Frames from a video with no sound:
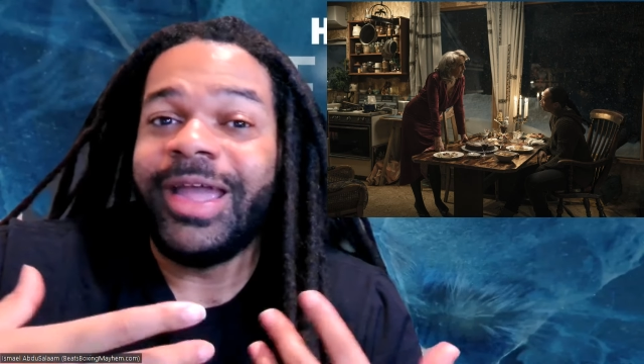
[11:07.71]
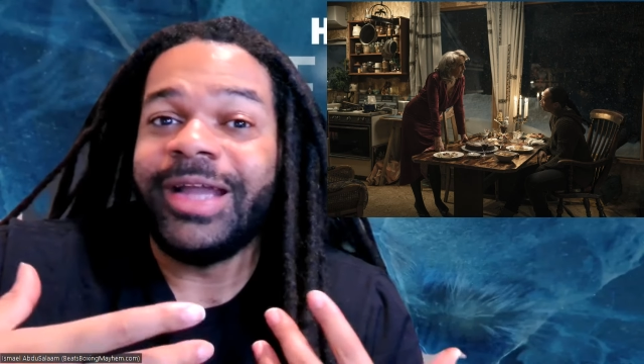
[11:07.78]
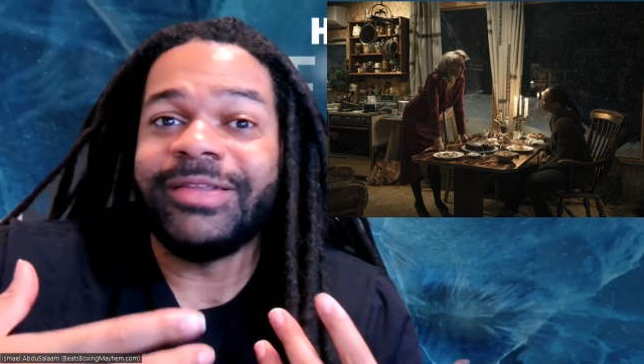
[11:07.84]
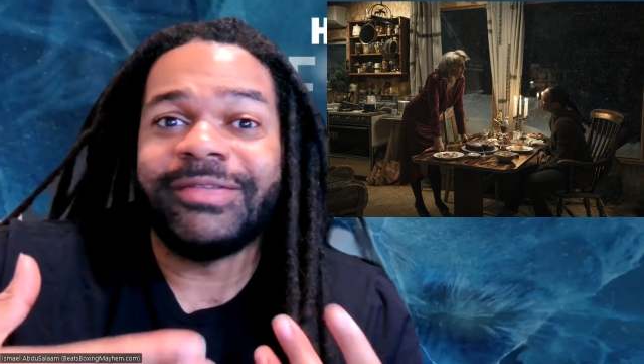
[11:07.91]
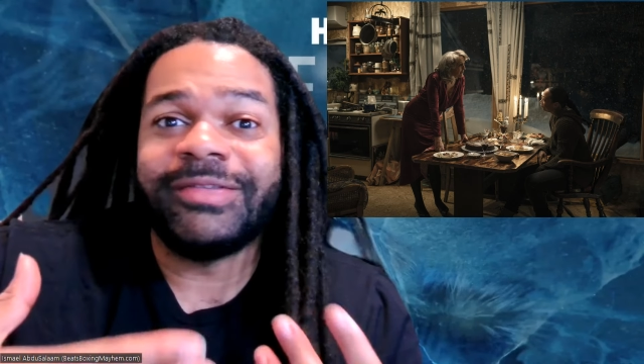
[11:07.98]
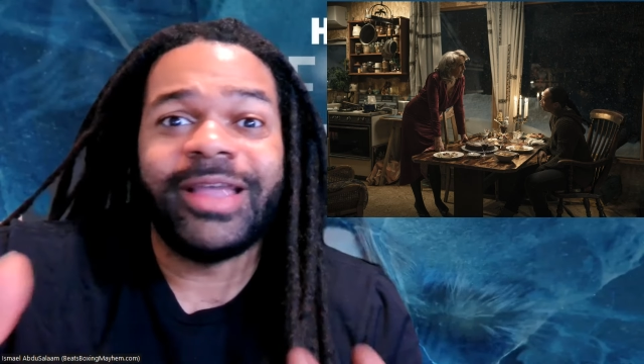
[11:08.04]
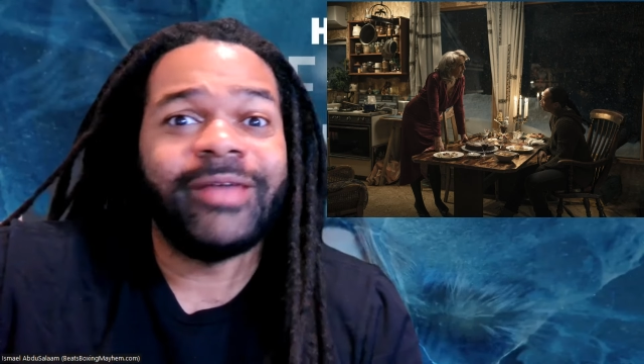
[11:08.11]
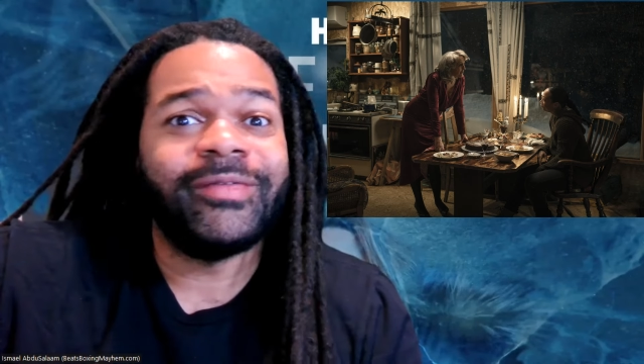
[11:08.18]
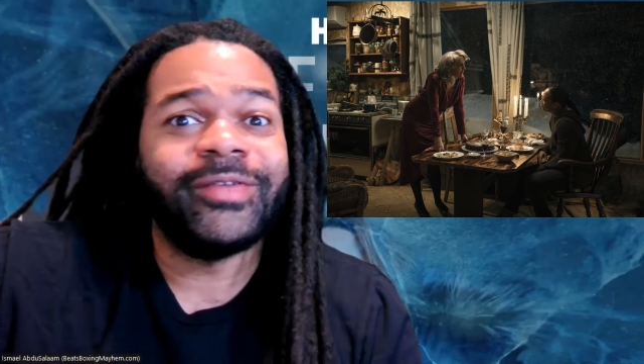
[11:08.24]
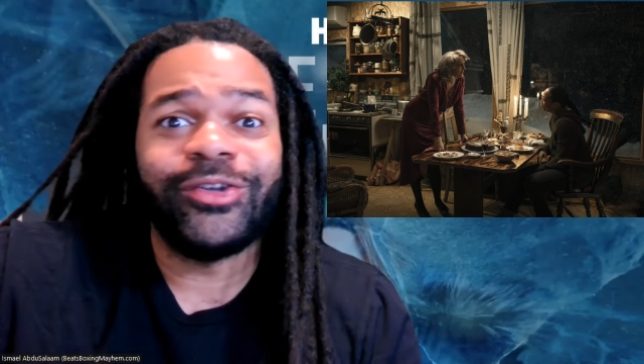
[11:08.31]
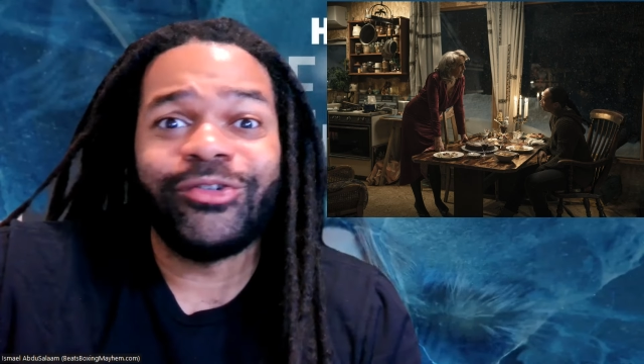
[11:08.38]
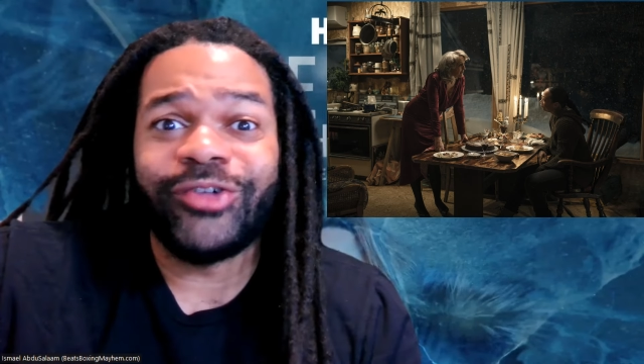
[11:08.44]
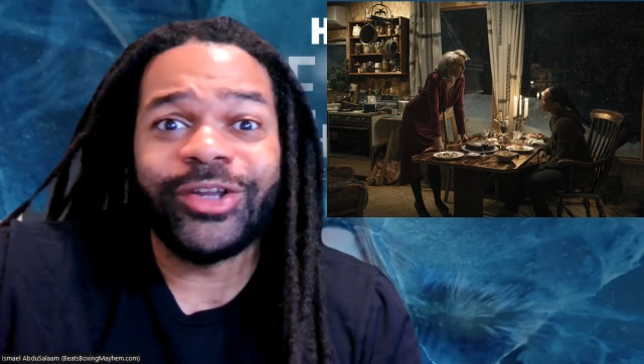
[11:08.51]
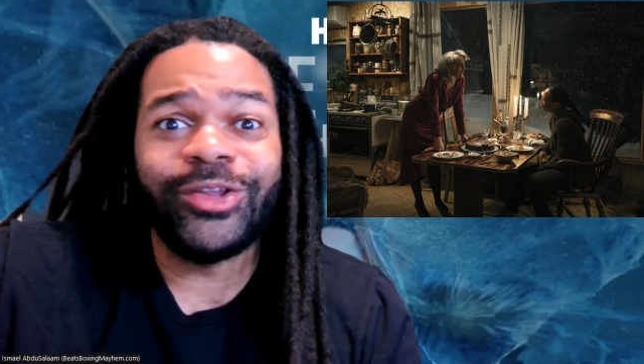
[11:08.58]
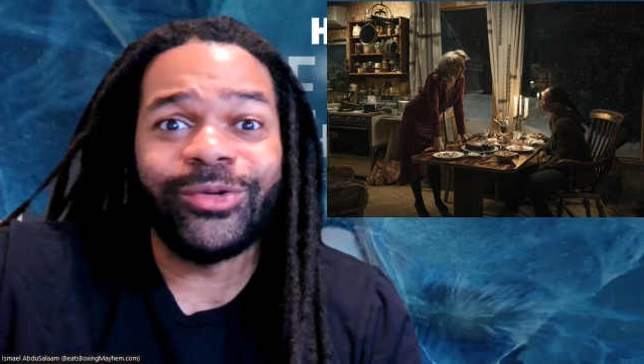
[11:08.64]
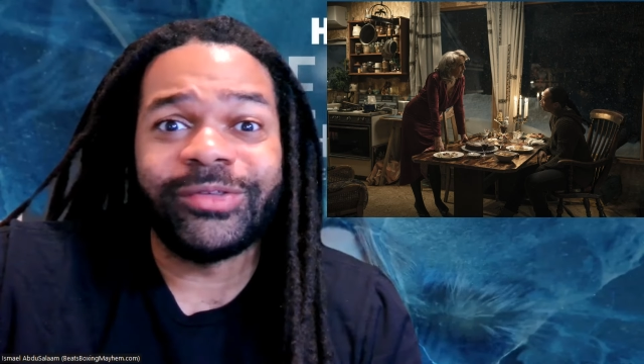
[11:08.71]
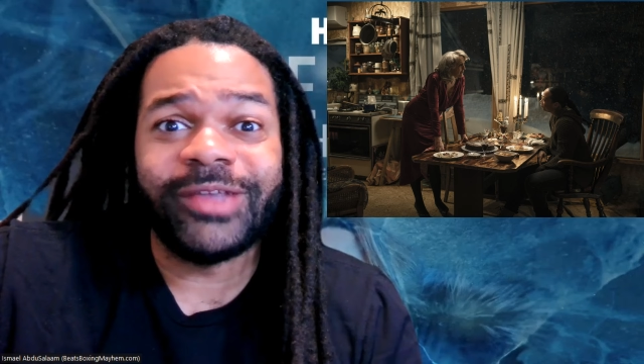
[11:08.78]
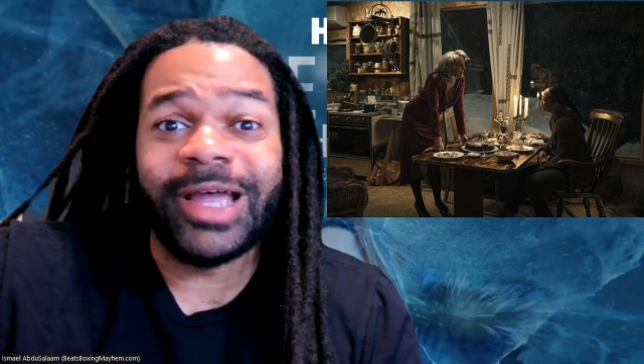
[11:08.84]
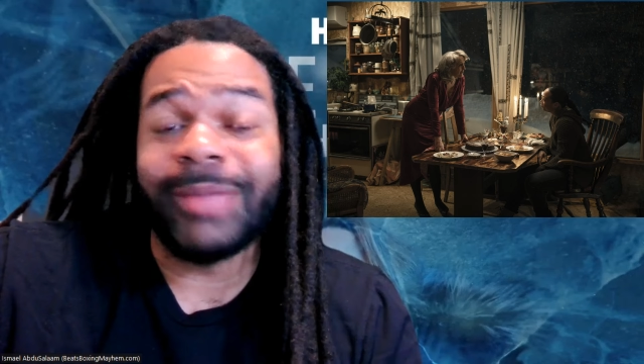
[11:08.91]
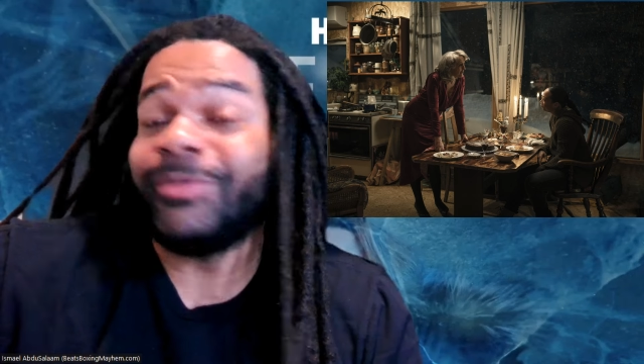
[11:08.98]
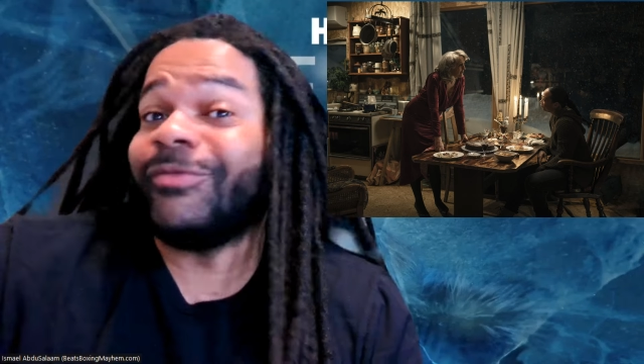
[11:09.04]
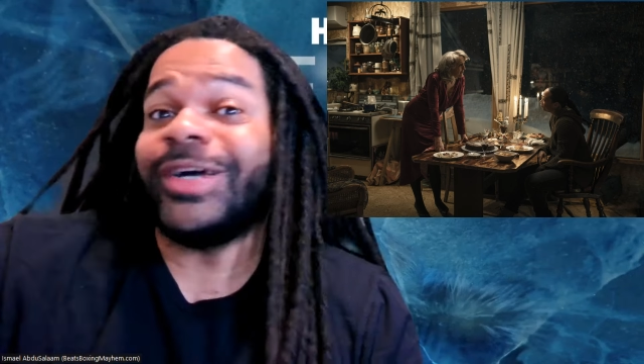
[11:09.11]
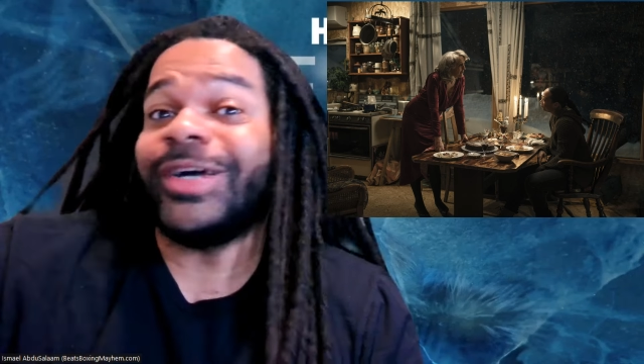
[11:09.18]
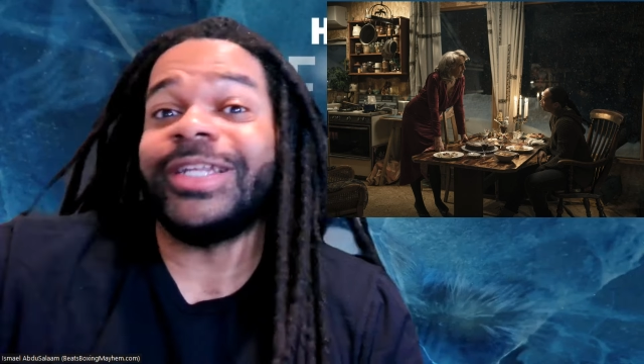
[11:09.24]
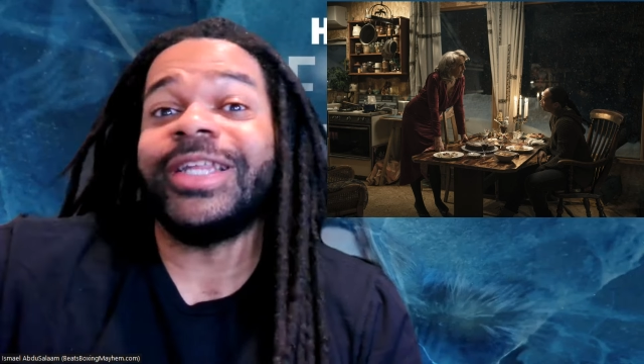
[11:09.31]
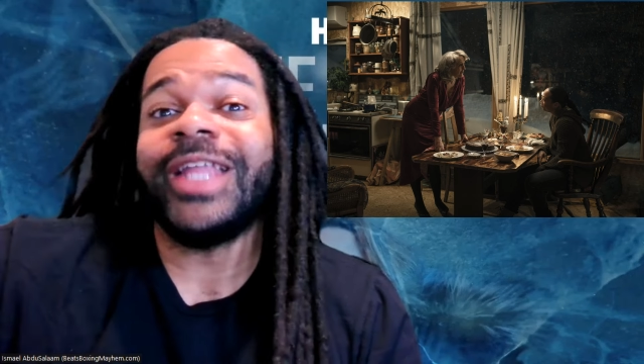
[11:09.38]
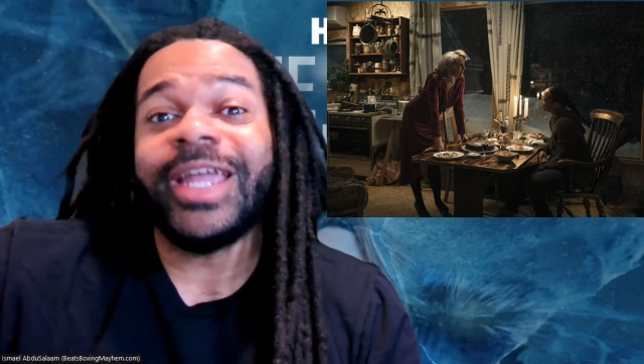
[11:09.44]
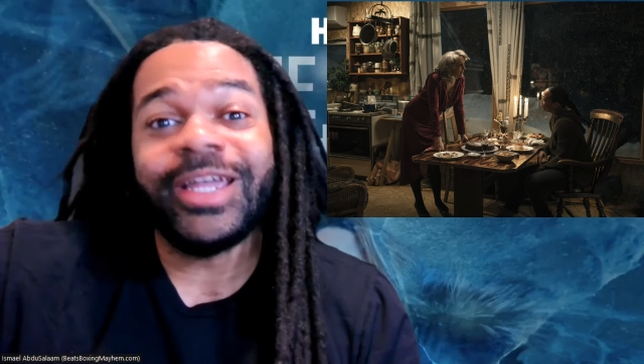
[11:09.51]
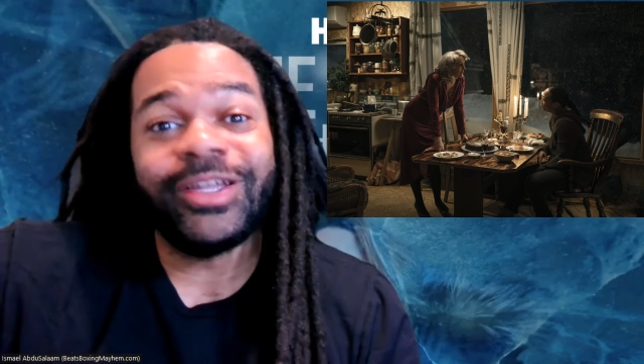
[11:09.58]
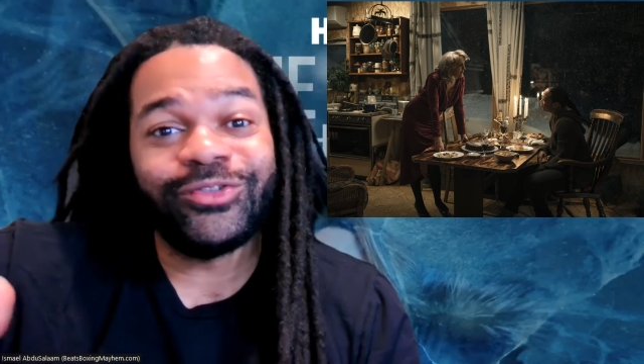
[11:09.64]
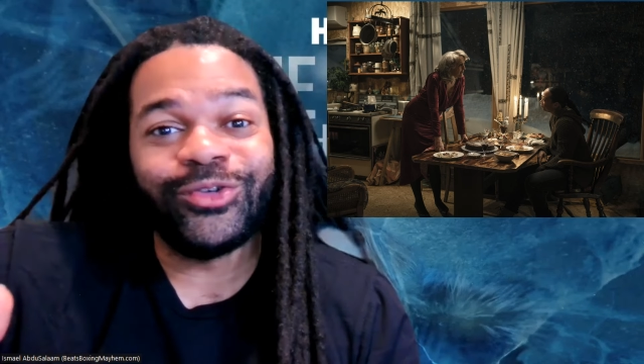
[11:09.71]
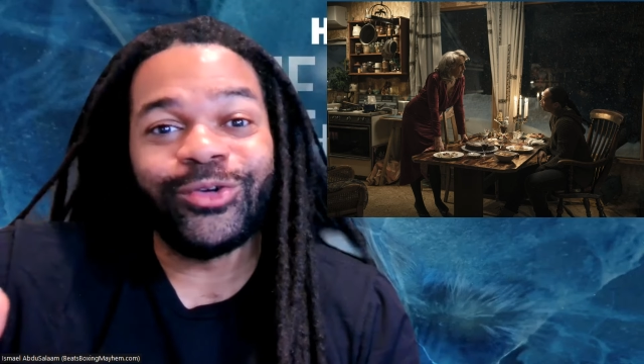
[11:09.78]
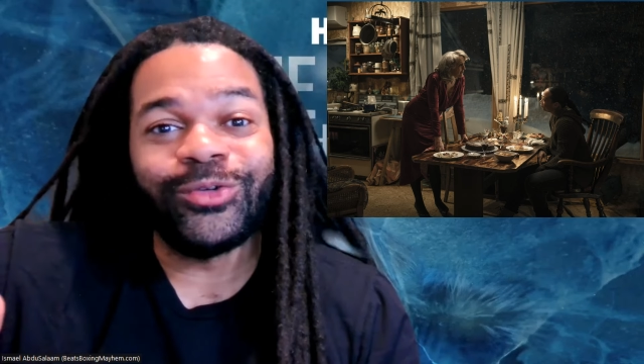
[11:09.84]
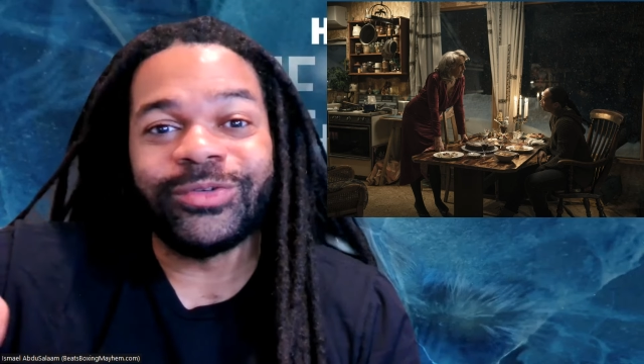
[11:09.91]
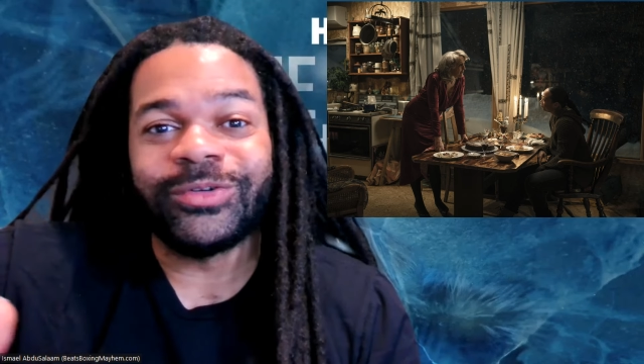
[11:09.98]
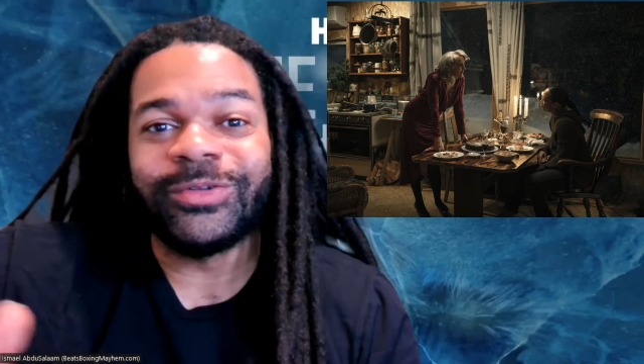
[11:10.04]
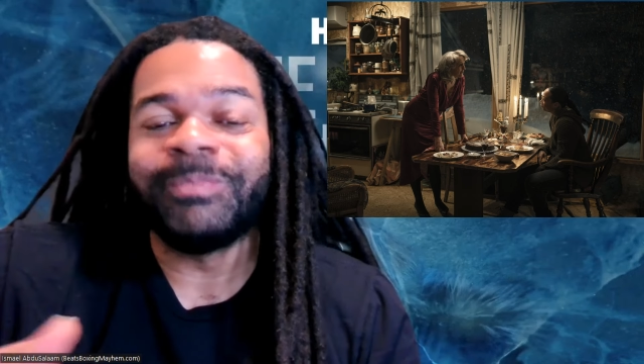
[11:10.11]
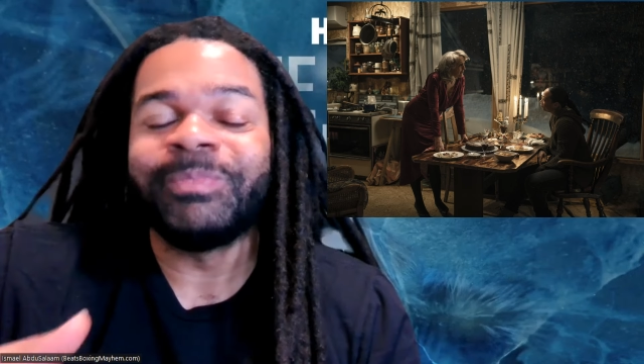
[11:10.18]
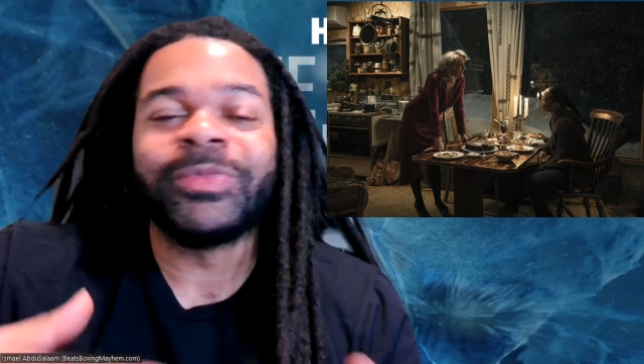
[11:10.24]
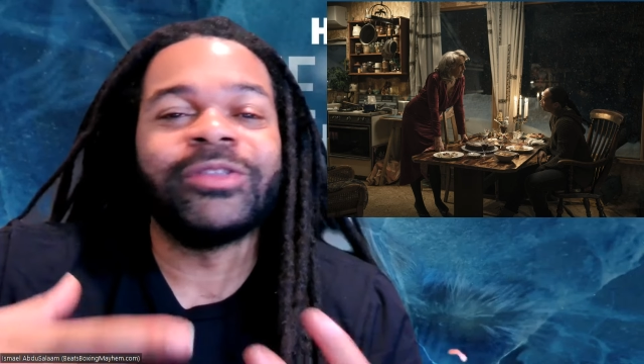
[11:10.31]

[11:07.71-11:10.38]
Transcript: and is having a great old time, invited Ange over.